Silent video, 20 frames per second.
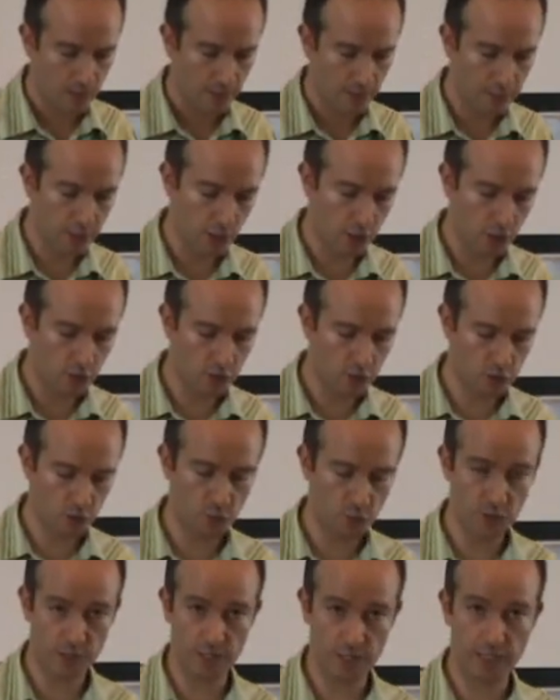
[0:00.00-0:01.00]
This concludes our
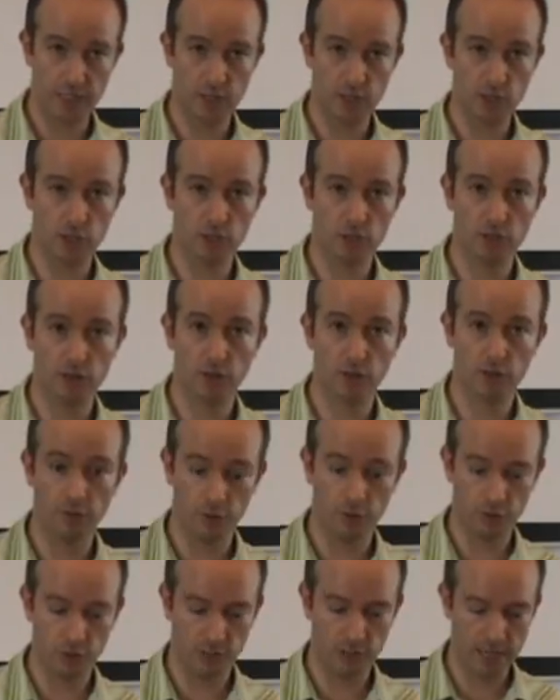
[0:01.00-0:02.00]
presentation
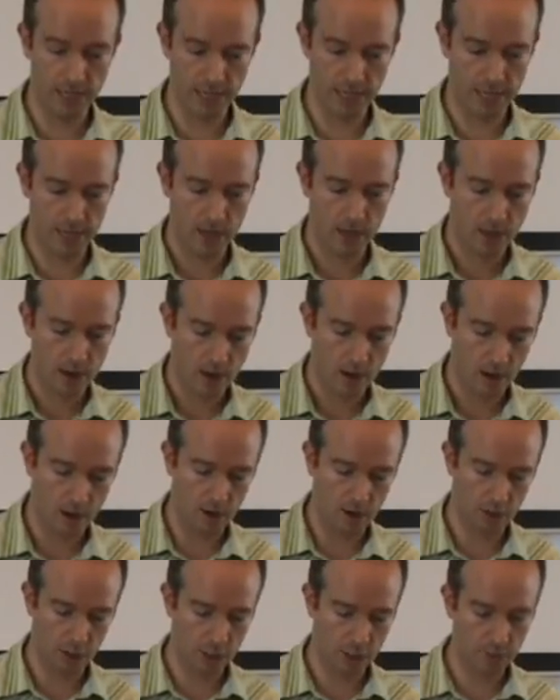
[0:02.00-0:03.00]
for today
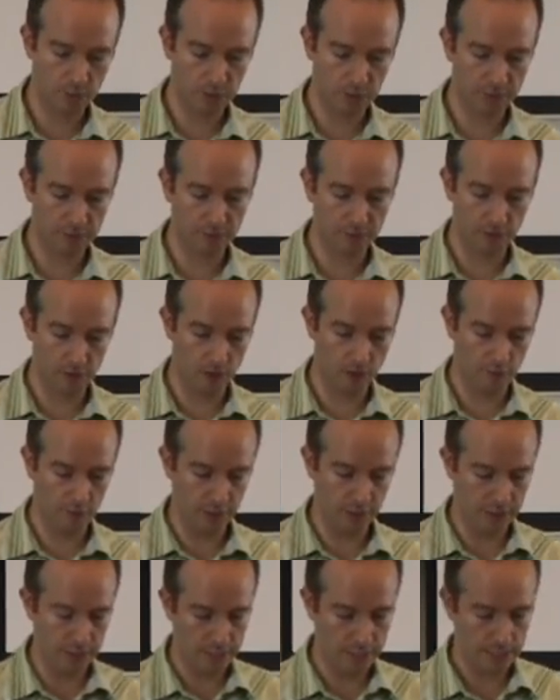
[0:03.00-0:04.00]
on collaborative
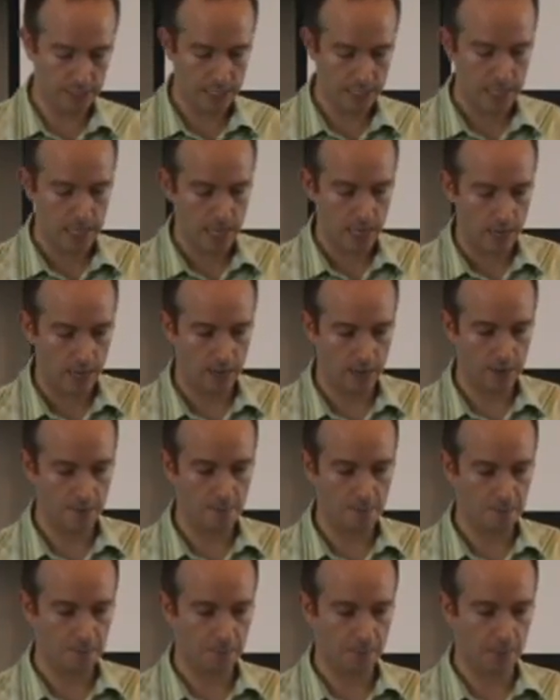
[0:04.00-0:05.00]
governance.
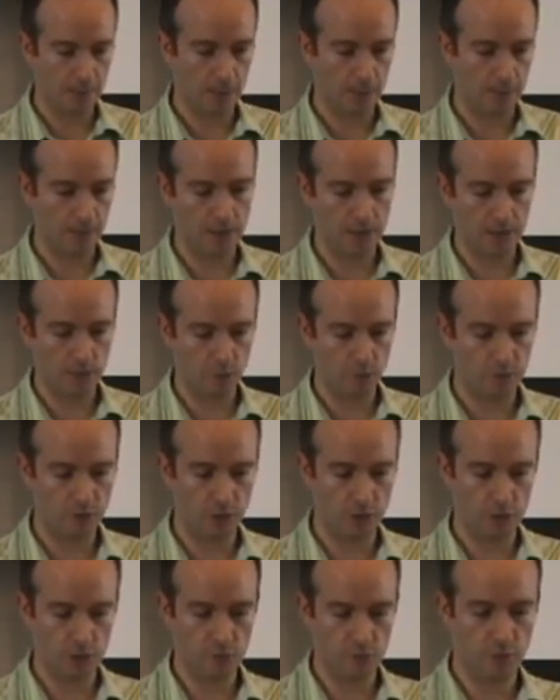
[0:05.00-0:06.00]
Now that we've
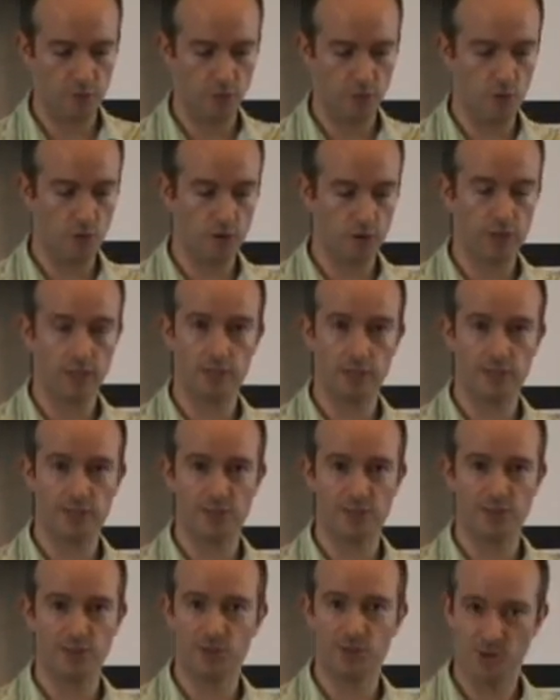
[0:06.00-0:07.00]
done some of the work,
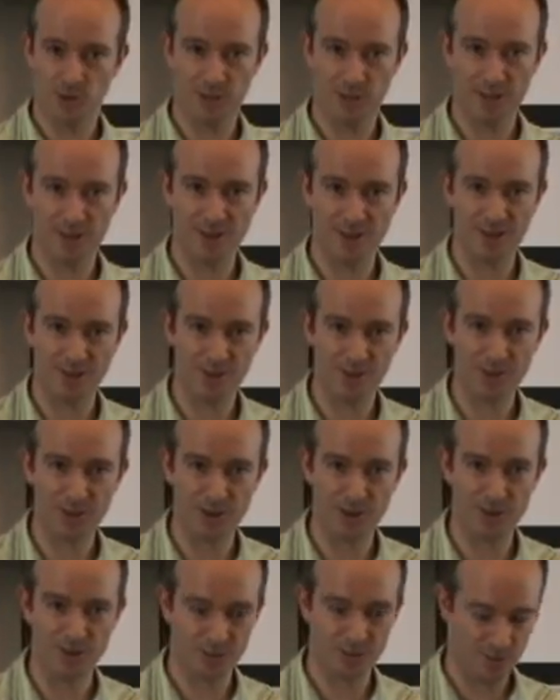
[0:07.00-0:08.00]
it's your
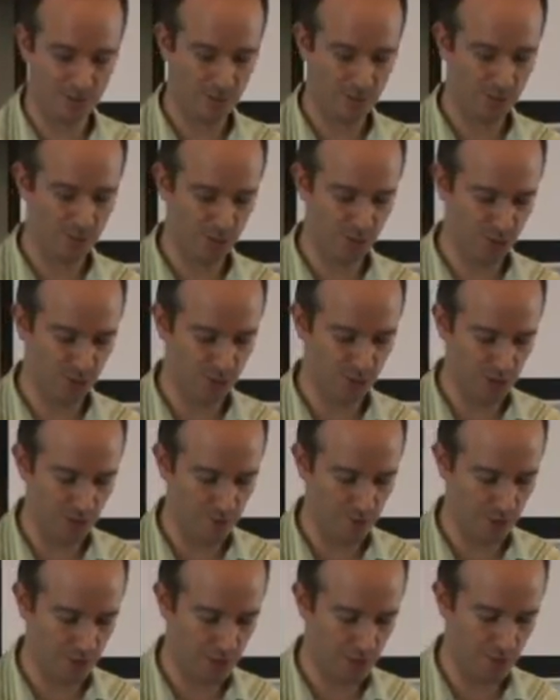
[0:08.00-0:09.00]
turn to do
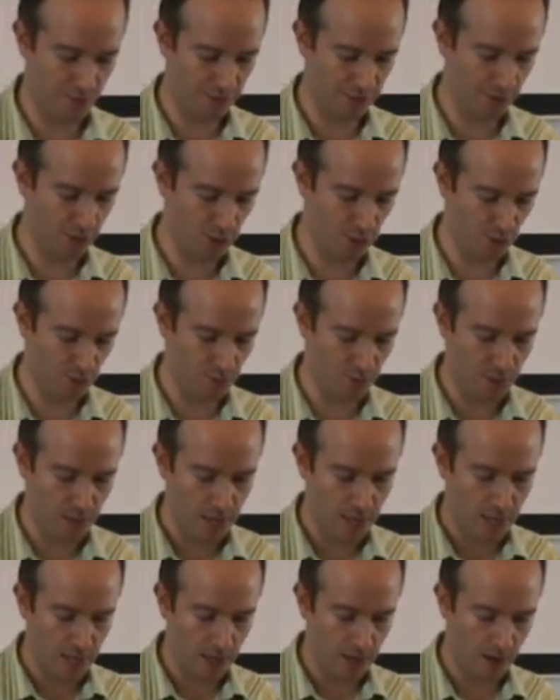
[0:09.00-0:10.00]
some of it too.
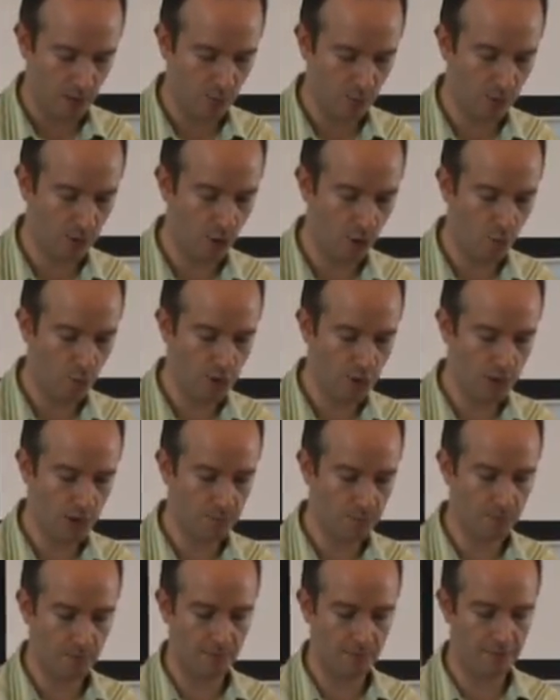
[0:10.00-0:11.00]
We will open
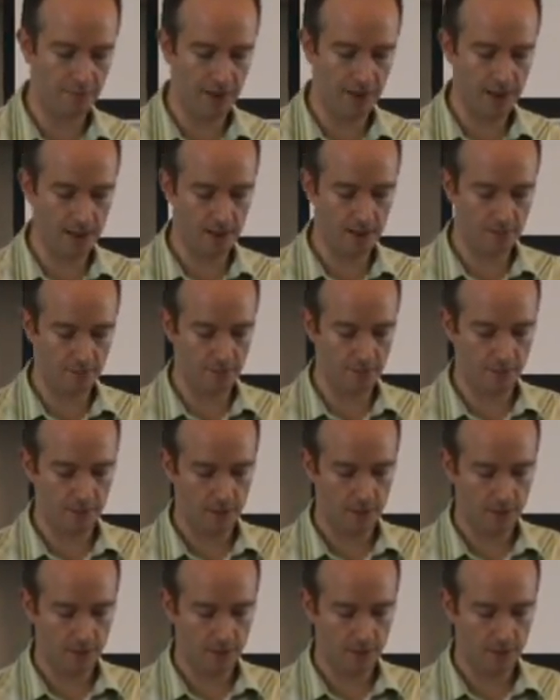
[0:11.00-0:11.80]
up 5